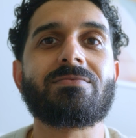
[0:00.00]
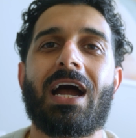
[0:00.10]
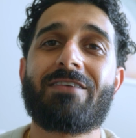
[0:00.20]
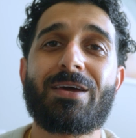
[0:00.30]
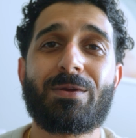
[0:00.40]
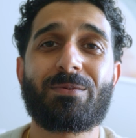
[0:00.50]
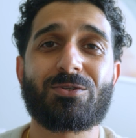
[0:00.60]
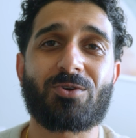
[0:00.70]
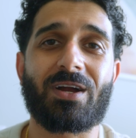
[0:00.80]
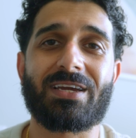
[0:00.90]
I've had people
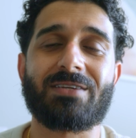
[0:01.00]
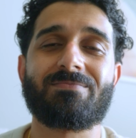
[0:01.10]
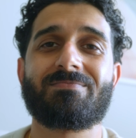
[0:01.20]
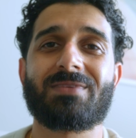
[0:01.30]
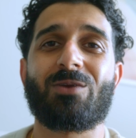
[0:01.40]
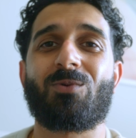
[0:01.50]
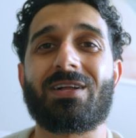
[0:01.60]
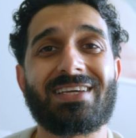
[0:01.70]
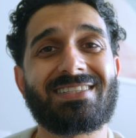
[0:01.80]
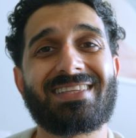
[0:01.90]
try it, and while
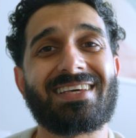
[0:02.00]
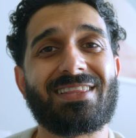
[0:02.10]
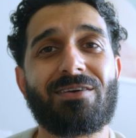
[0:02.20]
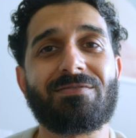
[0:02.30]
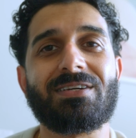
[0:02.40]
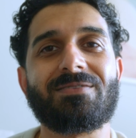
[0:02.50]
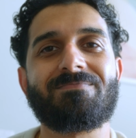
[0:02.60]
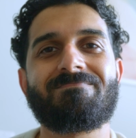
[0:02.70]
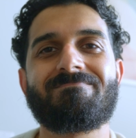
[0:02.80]
they say they love it,